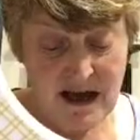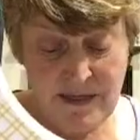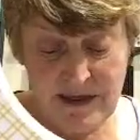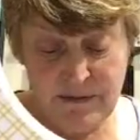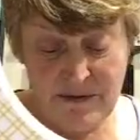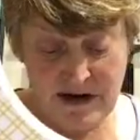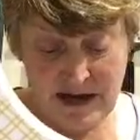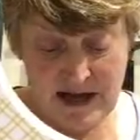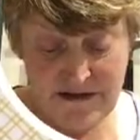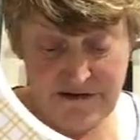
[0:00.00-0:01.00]
and then we're going to
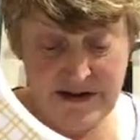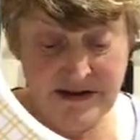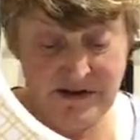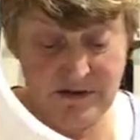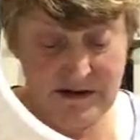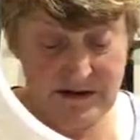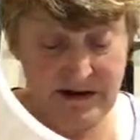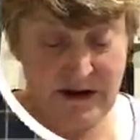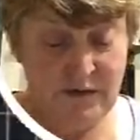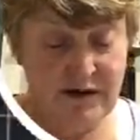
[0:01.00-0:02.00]
have this one
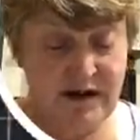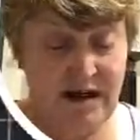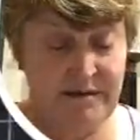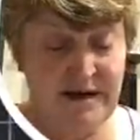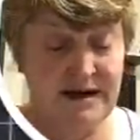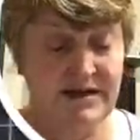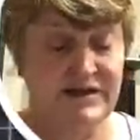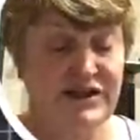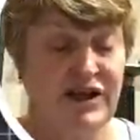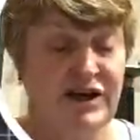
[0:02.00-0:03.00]
will come in and
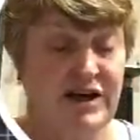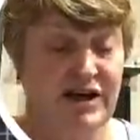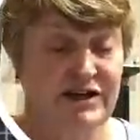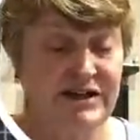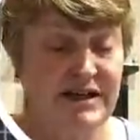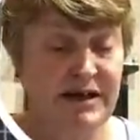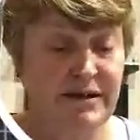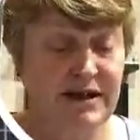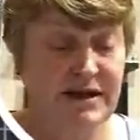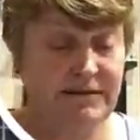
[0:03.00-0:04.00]
tuck underneath
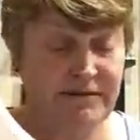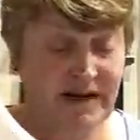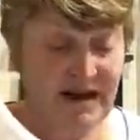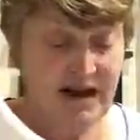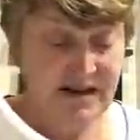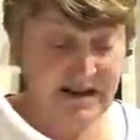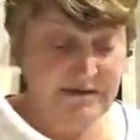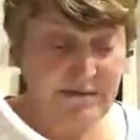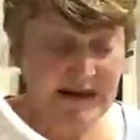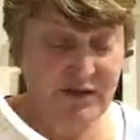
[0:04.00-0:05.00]
there. It
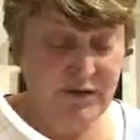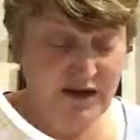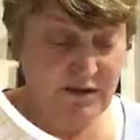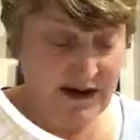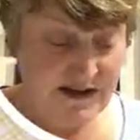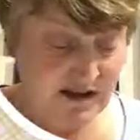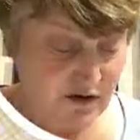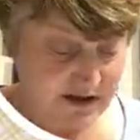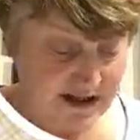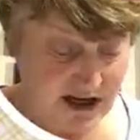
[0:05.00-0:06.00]
doesn't matter which way as
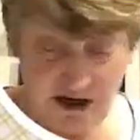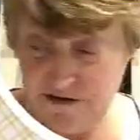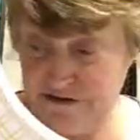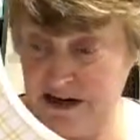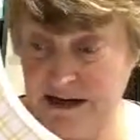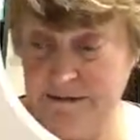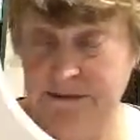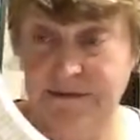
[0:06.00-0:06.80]
long as they overlap.